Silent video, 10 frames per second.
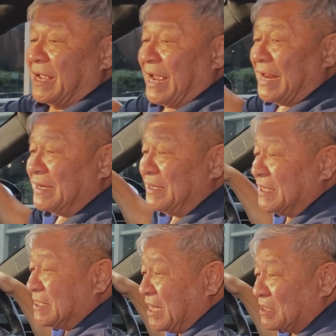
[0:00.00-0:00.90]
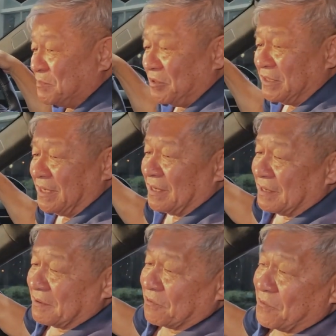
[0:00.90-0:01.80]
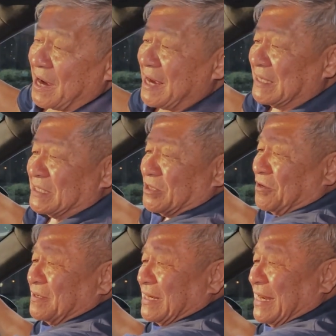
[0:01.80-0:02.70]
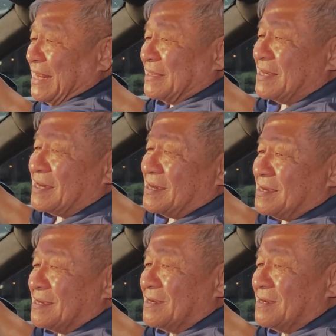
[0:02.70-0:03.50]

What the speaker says: and this dashboard, where it's not the leather